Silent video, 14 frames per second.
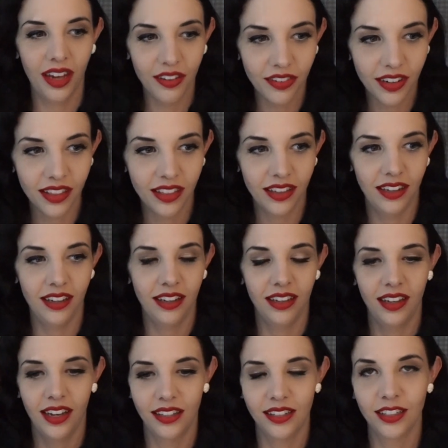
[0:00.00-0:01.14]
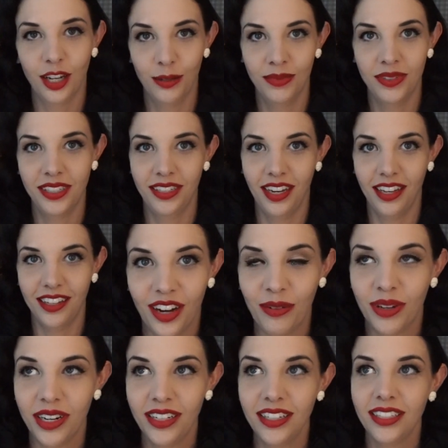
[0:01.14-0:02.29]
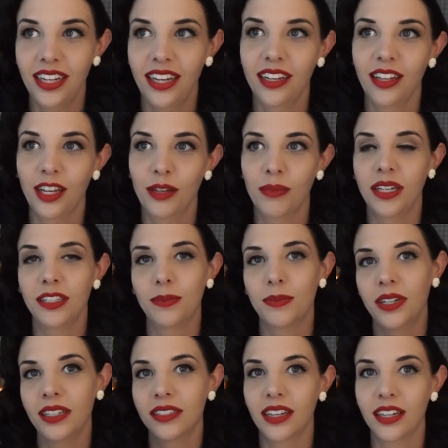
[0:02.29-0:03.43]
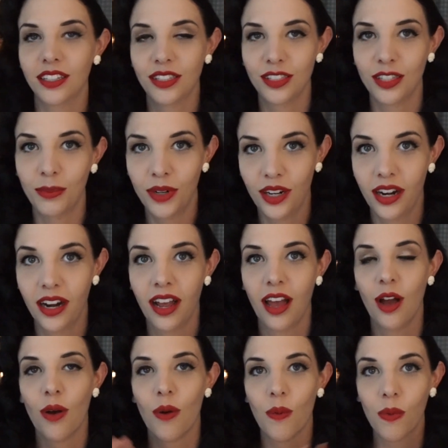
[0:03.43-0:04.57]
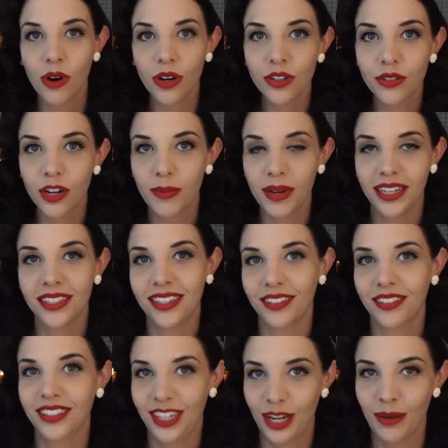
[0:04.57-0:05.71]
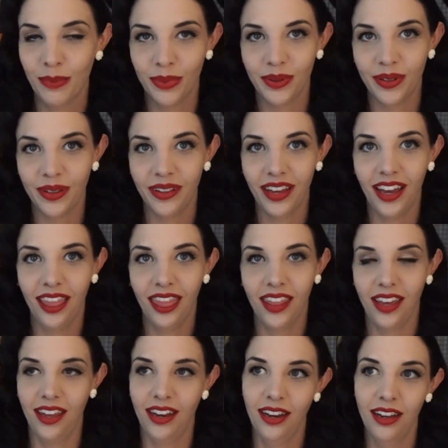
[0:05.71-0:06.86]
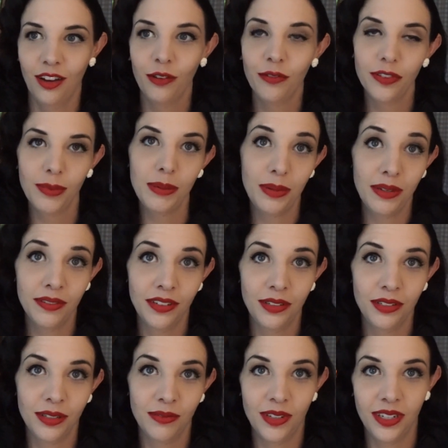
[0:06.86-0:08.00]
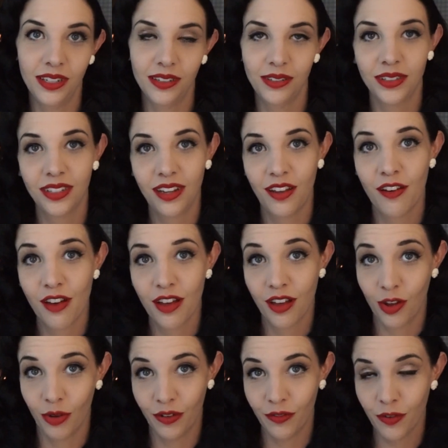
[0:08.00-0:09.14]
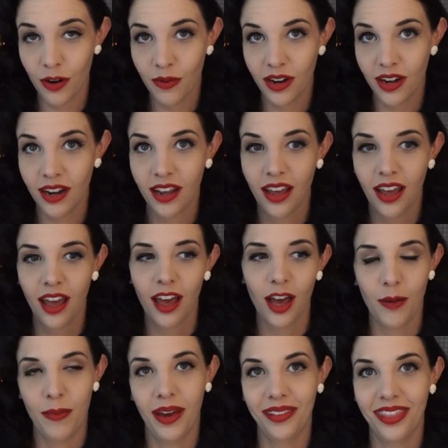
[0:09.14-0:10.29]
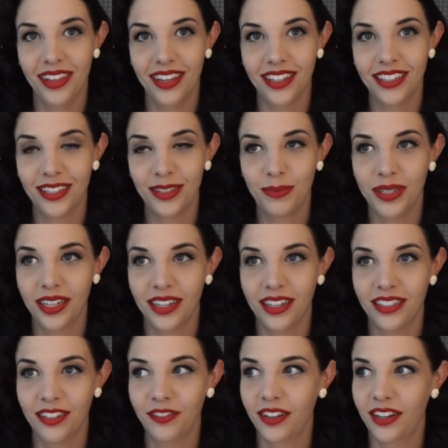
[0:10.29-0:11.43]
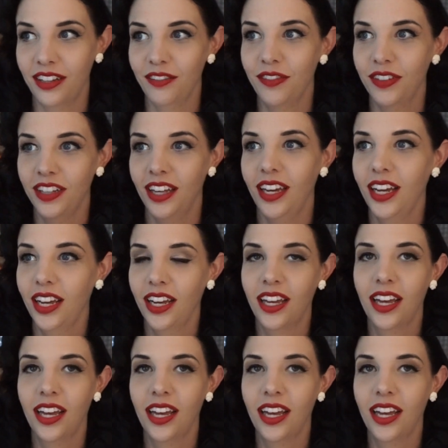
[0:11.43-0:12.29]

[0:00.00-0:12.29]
everything has come together. I wanted to take like my spring/summer wardrobe as an example, and then hopefully maybe even do some videos going forward about this, because I finally feel like